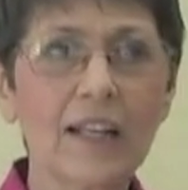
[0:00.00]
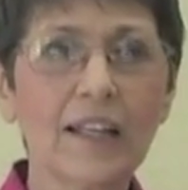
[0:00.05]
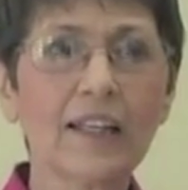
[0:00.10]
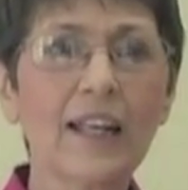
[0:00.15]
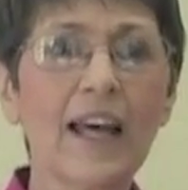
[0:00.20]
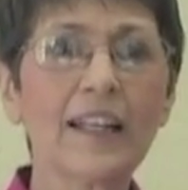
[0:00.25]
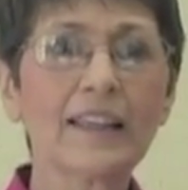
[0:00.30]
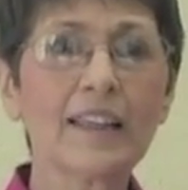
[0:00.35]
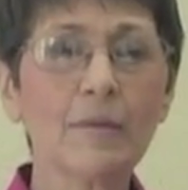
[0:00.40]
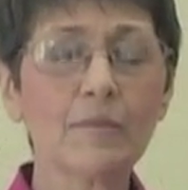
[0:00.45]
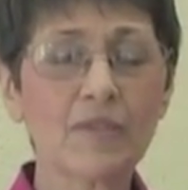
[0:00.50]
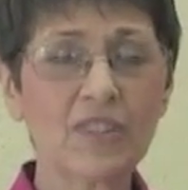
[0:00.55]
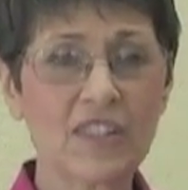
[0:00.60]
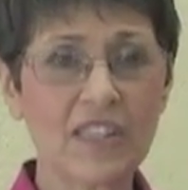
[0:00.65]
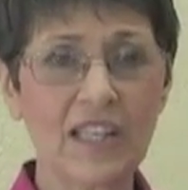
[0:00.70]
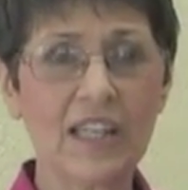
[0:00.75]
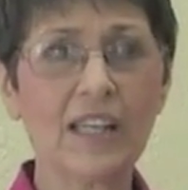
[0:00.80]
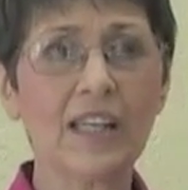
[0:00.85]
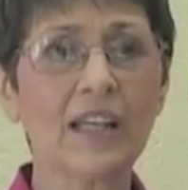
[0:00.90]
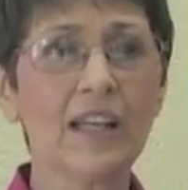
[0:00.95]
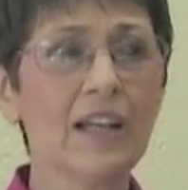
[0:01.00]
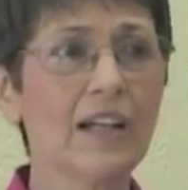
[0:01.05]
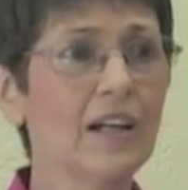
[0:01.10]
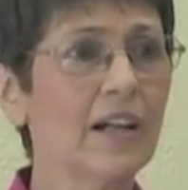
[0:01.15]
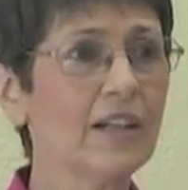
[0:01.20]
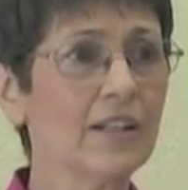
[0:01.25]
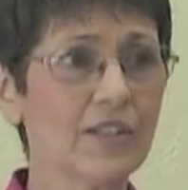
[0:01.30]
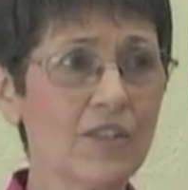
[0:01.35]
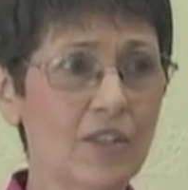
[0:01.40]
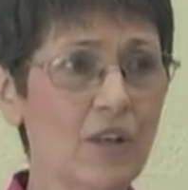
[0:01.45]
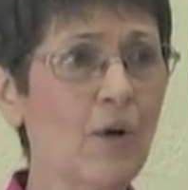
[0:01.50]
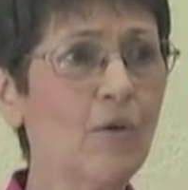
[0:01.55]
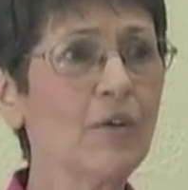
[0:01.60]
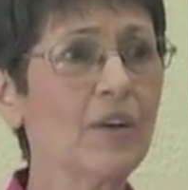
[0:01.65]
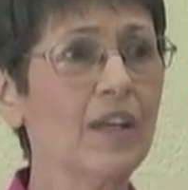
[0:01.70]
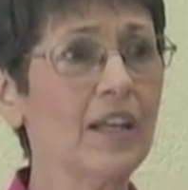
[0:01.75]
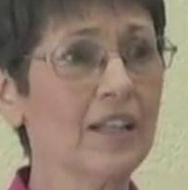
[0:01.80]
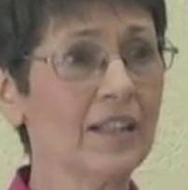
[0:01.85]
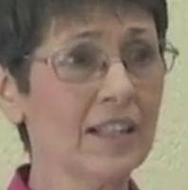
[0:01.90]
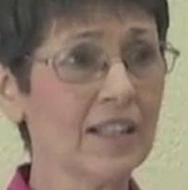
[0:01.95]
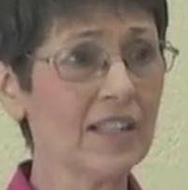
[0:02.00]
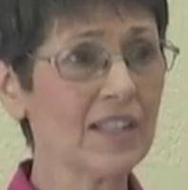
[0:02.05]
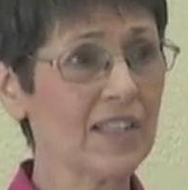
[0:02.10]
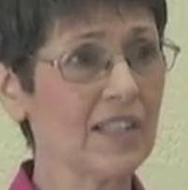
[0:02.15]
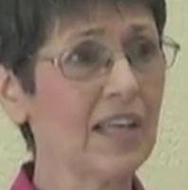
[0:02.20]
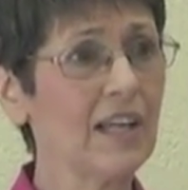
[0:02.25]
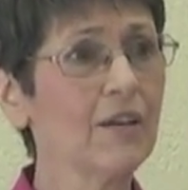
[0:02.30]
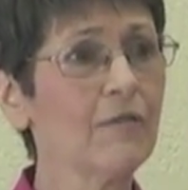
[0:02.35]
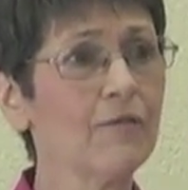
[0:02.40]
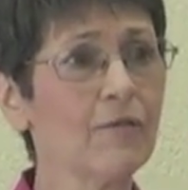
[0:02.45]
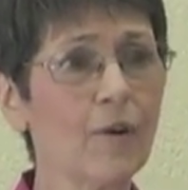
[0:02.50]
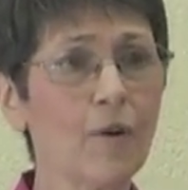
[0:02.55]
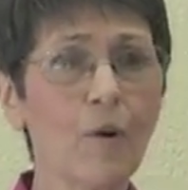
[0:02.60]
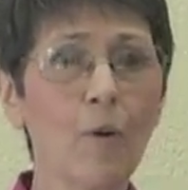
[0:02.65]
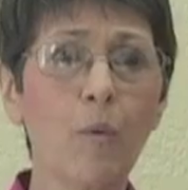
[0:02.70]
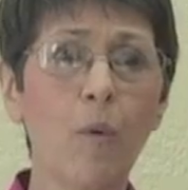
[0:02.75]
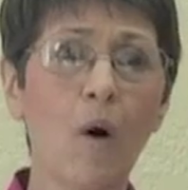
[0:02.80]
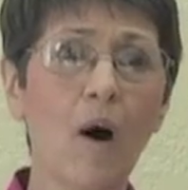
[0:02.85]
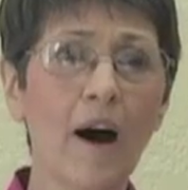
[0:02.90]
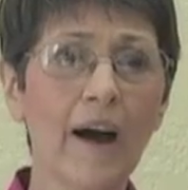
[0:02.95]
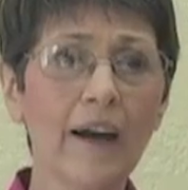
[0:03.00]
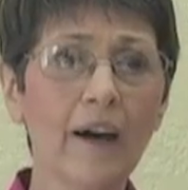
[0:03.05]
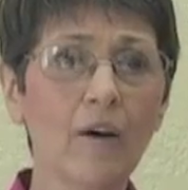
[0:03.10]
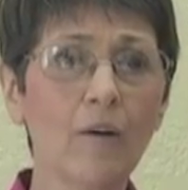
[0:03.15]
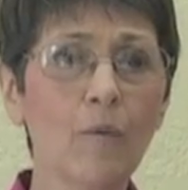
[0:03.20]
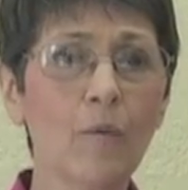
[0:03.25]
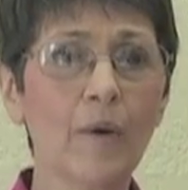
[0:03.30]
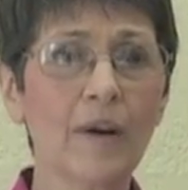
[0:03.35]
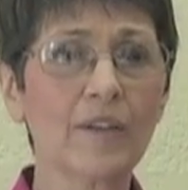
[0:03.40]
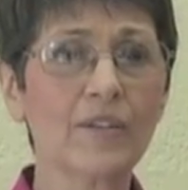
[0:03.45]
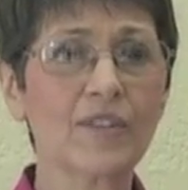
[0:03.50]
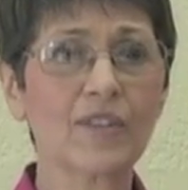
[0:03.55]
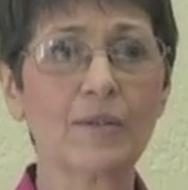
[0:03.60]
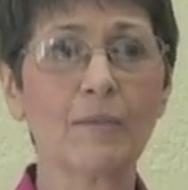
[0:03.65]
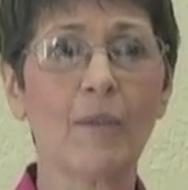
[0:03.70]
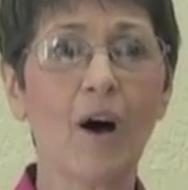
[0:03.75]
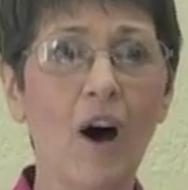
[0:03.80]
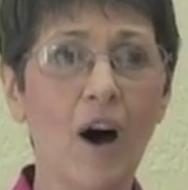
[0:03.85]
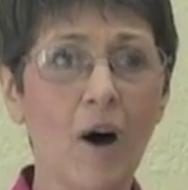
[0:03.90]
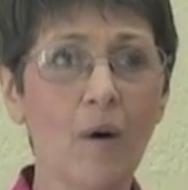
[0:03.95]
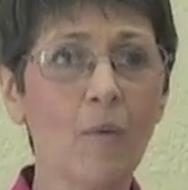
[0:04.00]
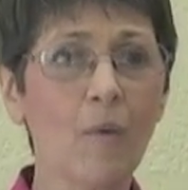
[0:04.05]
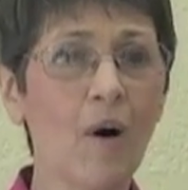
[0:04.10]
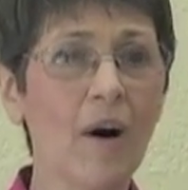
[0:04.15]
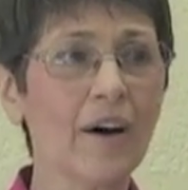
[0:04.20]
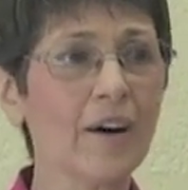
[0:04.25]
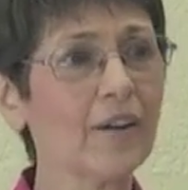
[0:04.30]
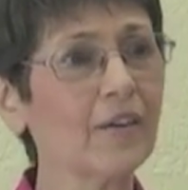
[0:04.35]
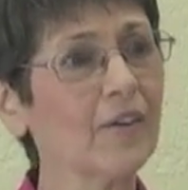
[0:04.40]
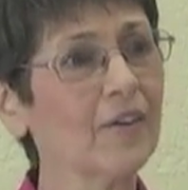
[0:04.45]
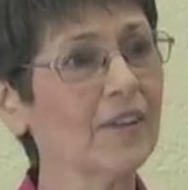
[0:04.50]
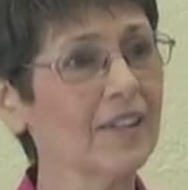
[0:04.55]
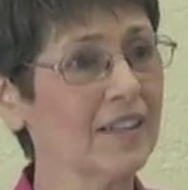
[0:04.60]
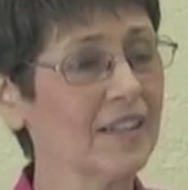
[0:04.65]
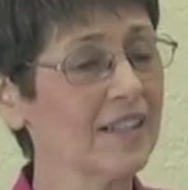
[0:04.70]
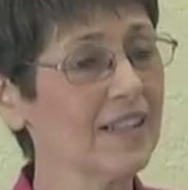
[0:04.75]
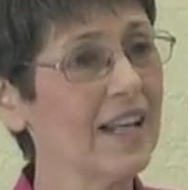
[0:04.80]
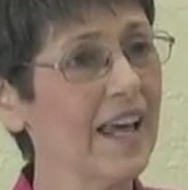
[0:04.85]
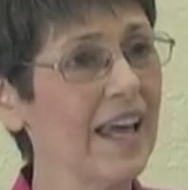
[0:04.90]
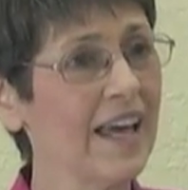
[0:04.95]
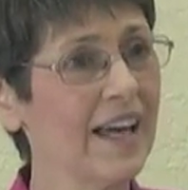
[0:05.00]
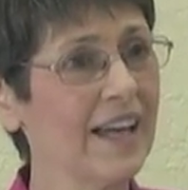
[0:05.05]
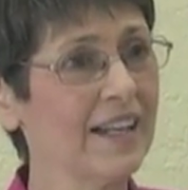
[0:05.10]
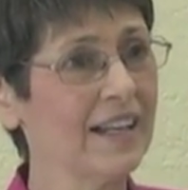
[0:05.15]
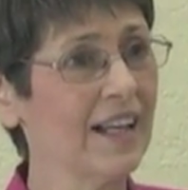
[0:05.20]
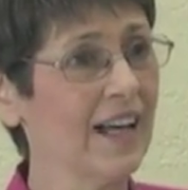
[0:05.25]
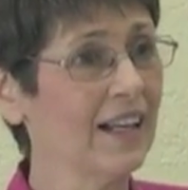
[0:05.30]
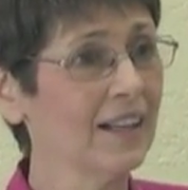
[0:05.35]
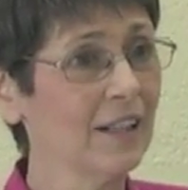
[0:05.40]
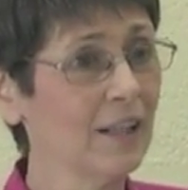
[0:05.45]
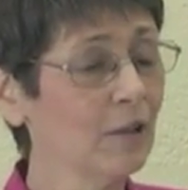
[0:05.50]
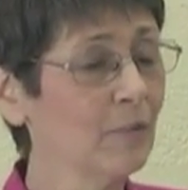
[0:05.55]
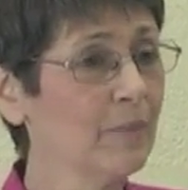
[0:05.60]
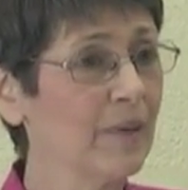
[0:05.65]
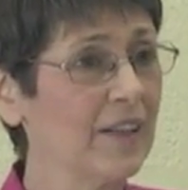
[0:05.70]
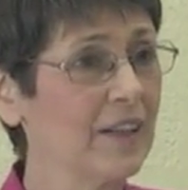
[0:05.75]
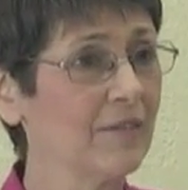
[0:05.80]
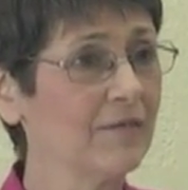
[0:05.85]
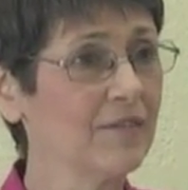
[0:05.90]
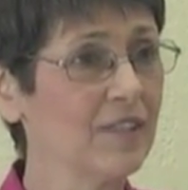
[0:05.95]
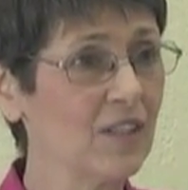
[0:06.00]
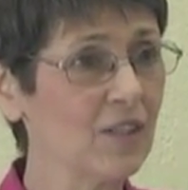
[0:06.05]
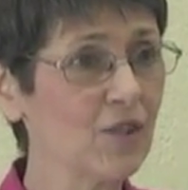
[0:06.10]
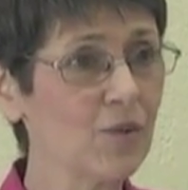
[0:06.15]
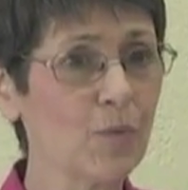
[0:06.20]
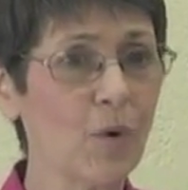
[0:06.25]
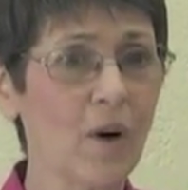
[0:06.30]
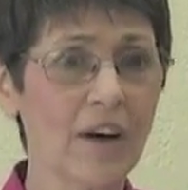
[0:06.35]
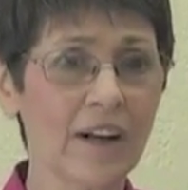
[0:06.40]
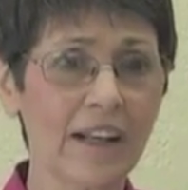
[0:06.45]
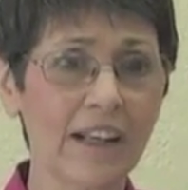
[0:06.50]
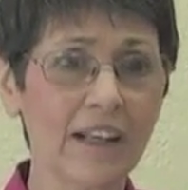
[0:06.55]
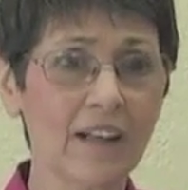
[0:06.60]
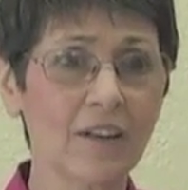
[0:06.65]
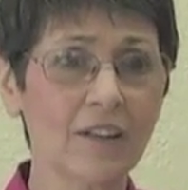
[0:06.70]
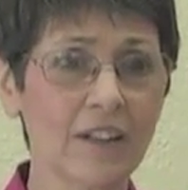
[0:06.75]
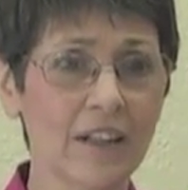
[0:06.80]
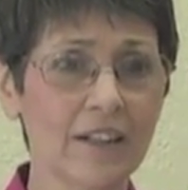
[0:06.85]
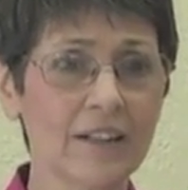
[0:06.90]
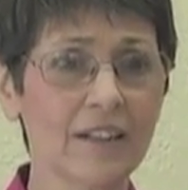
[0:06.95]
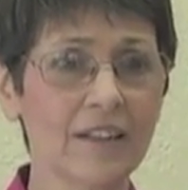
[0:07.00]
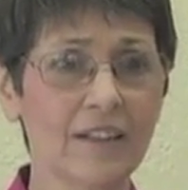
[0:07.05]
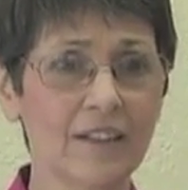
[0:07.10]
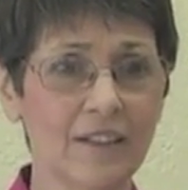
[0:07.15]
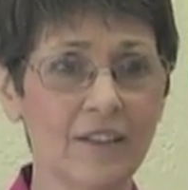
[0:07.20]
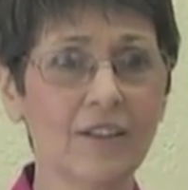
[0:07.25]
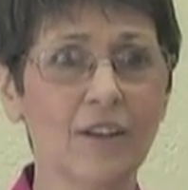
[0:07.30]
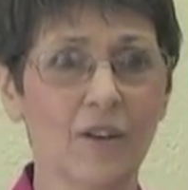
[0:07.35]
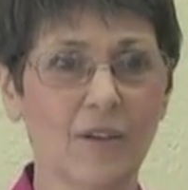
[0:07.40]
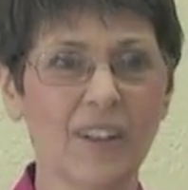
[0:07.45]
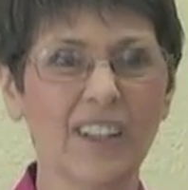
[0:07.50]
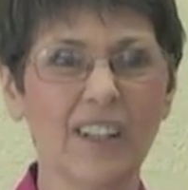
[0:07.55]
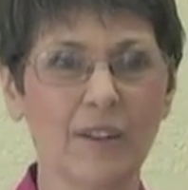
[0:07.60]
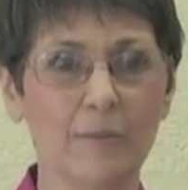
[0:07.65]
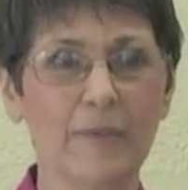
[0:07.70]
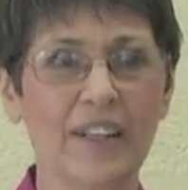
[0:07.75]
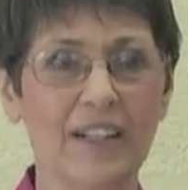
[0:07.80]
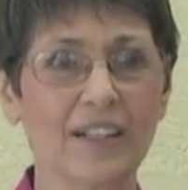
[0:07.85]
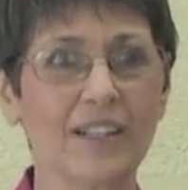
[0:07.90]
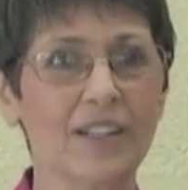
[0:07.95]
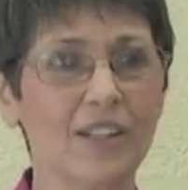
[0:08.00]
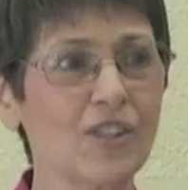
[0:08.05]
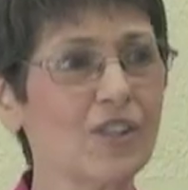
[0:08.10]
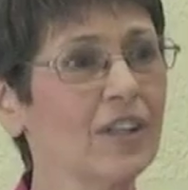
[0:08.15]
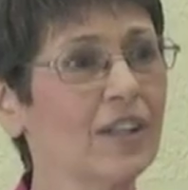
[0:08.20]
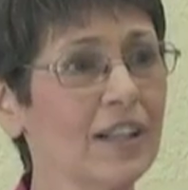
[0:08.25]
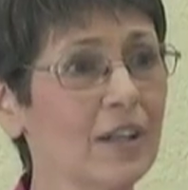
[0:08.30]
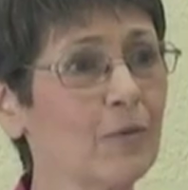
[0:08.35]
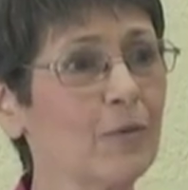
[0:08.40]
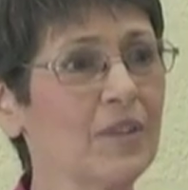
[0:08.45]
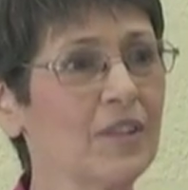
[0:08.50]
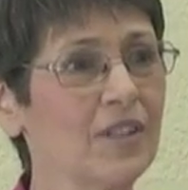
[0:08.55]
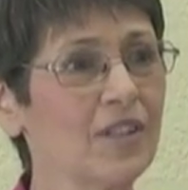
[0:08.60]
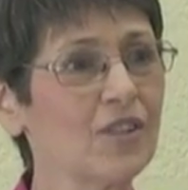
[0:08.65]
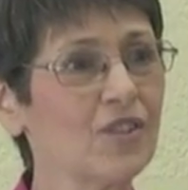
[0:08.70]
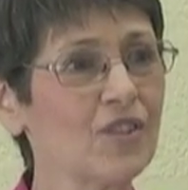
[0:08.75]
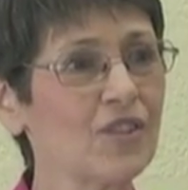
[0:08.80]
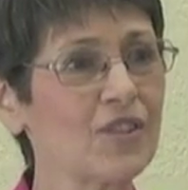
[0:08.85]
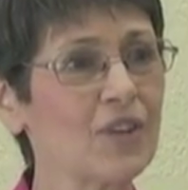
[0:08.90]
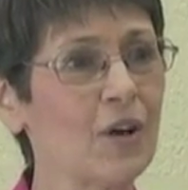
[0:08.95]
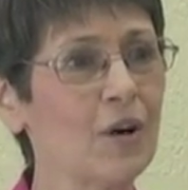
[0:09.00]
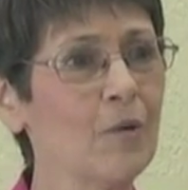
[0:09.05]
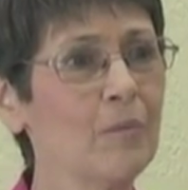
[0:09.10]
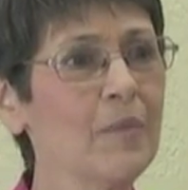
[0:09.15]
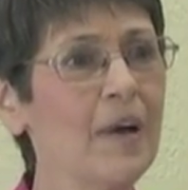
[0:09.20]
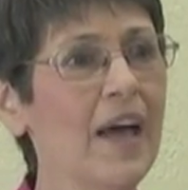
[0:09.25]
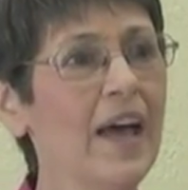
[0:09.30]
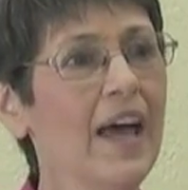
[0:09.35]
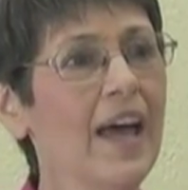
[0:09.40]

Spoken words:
let them soak in the sink for a while with some hot water and a little bit of dishwashing, a little bit of liquid dish soap.